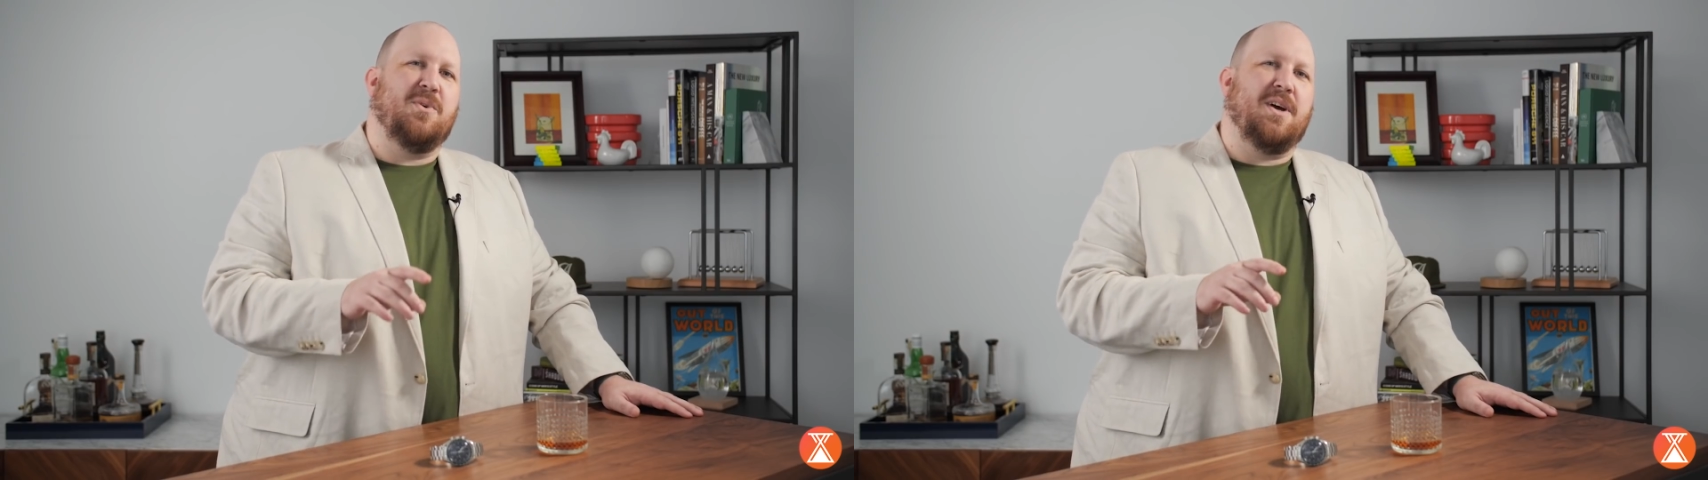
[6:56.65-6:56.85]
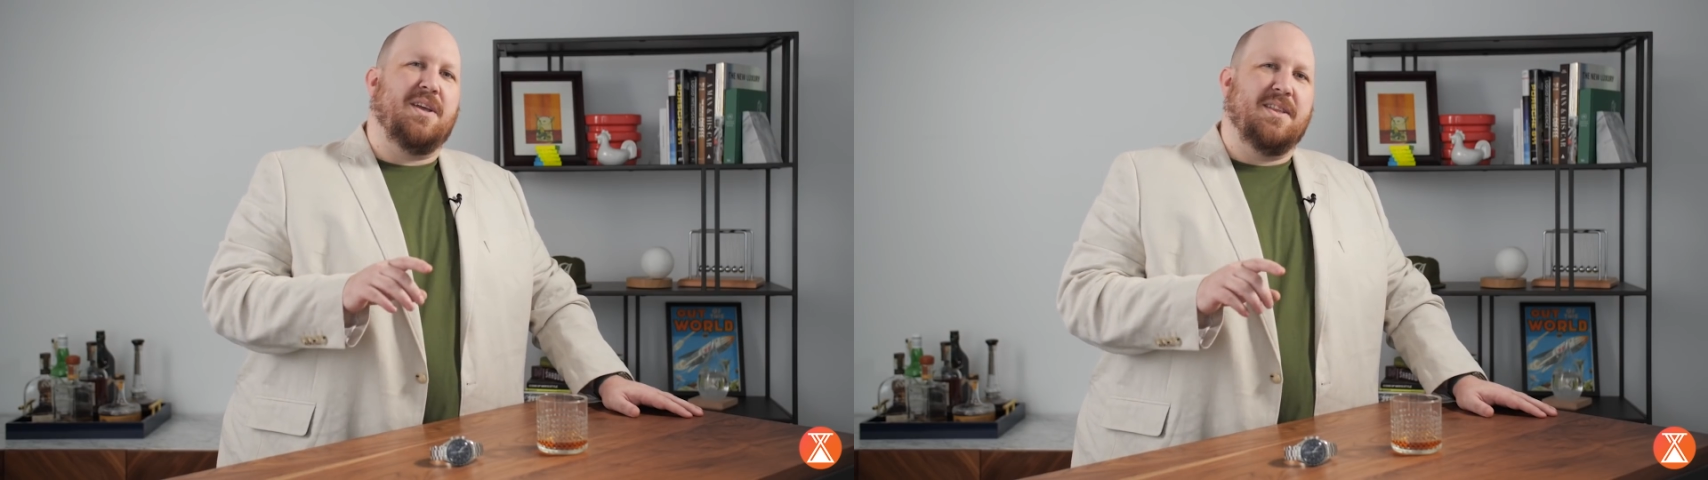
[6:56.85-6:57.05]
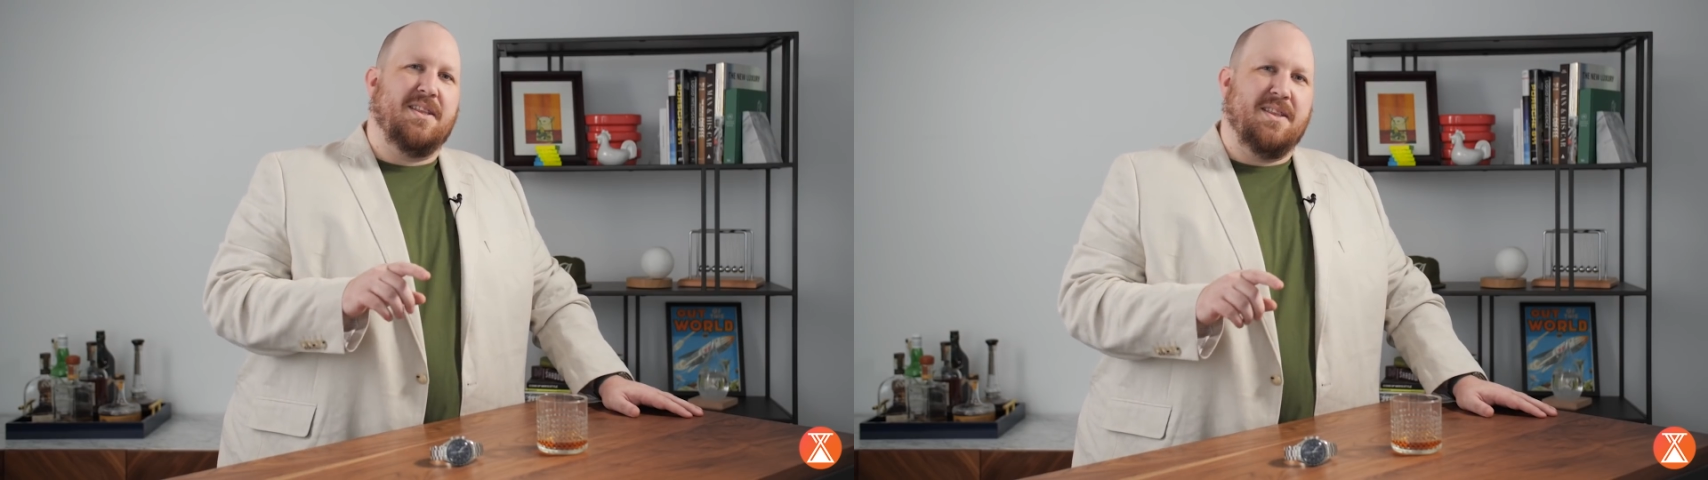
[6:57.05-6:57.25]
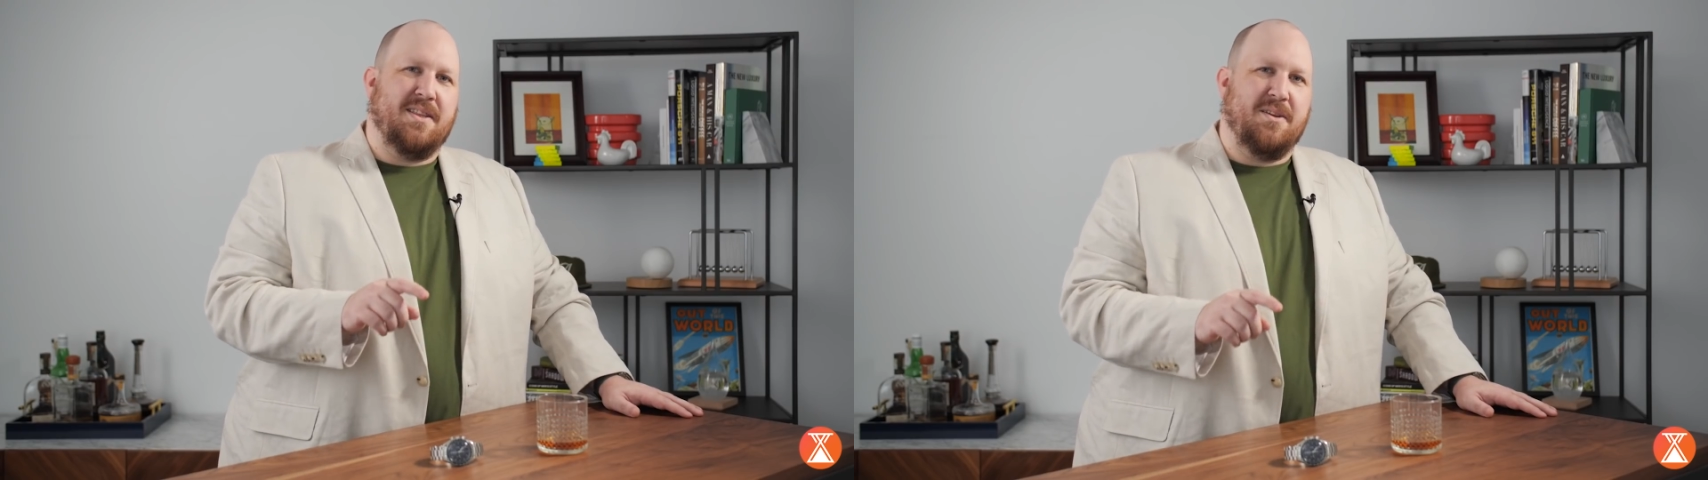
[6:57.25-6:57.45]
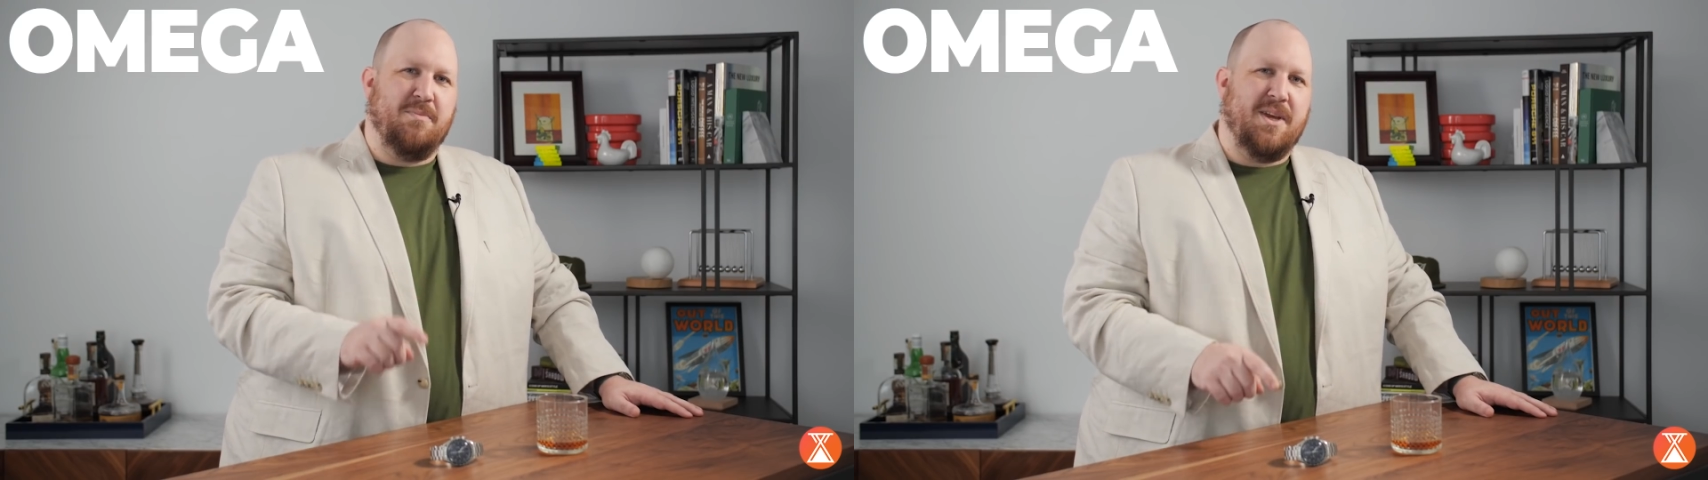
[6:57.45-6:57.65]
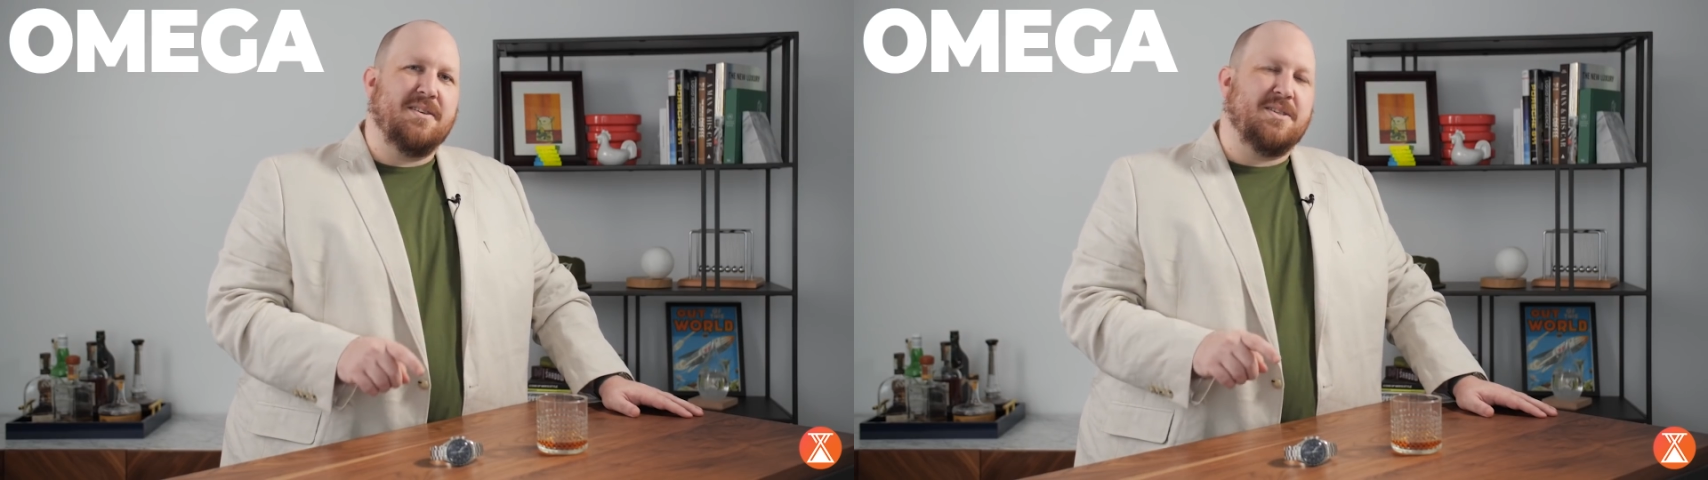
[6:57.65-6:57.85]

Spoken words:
why the OMEGA